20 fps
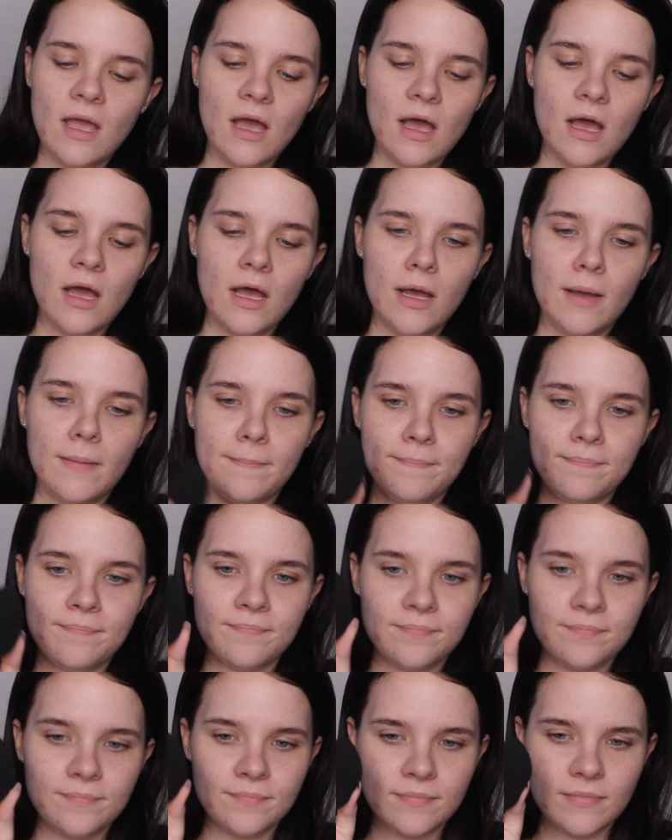
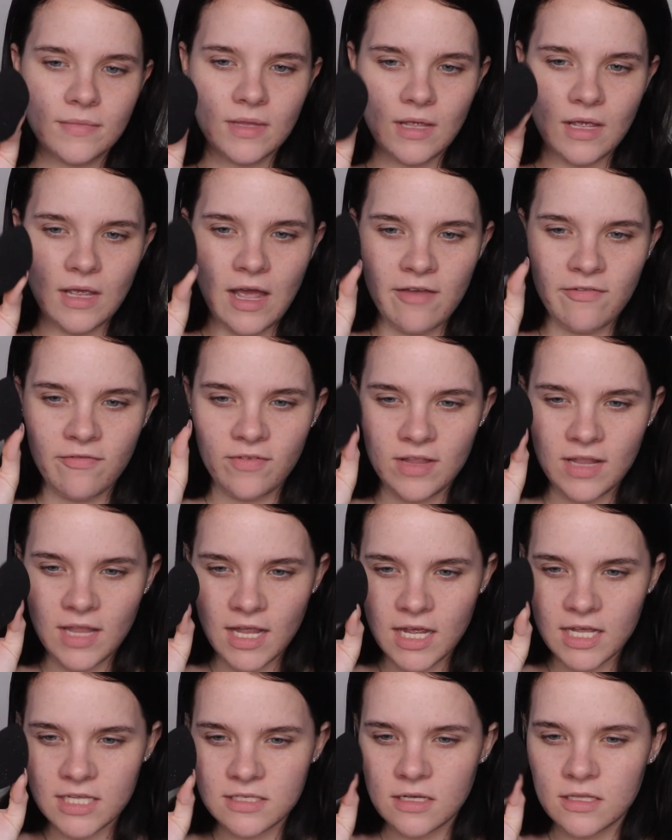I feel
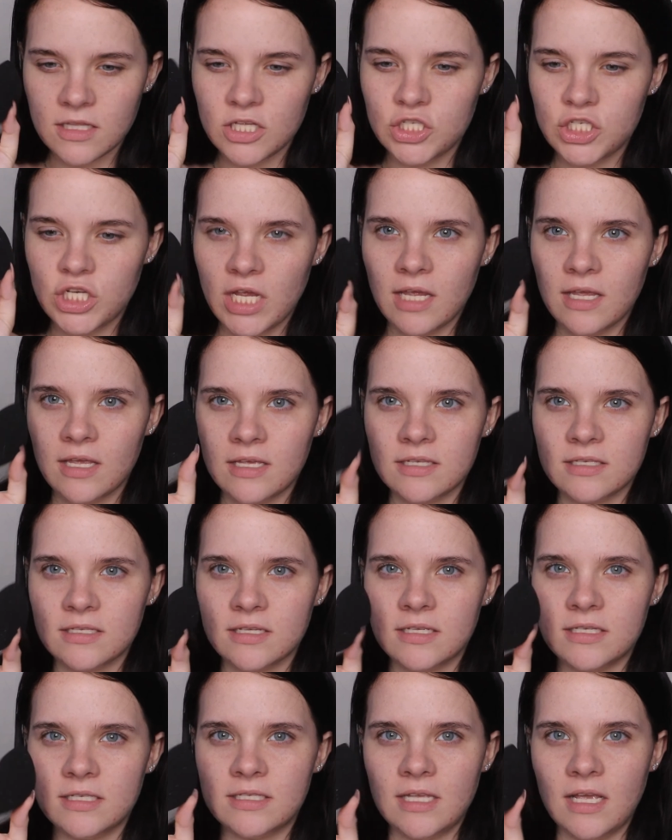like I saw that Jay
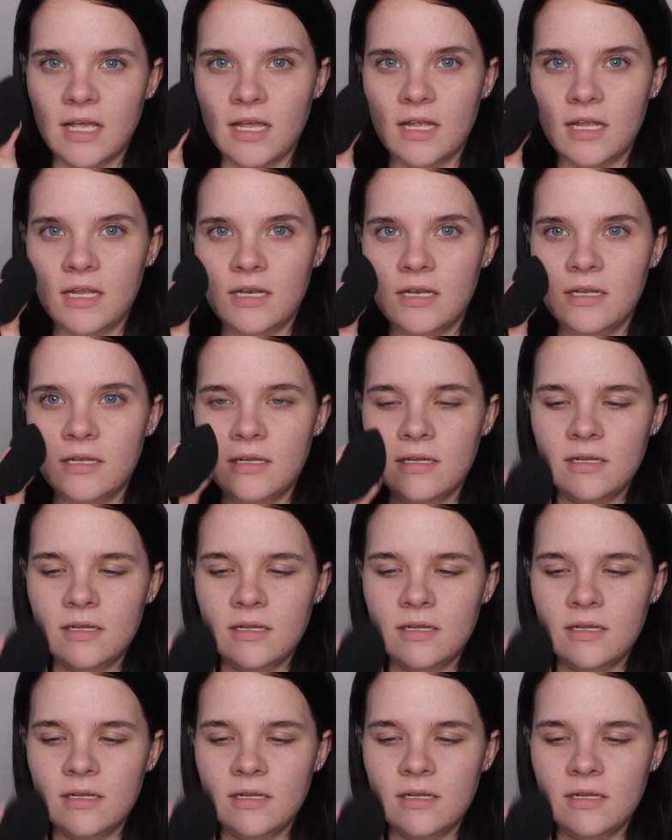Kissa said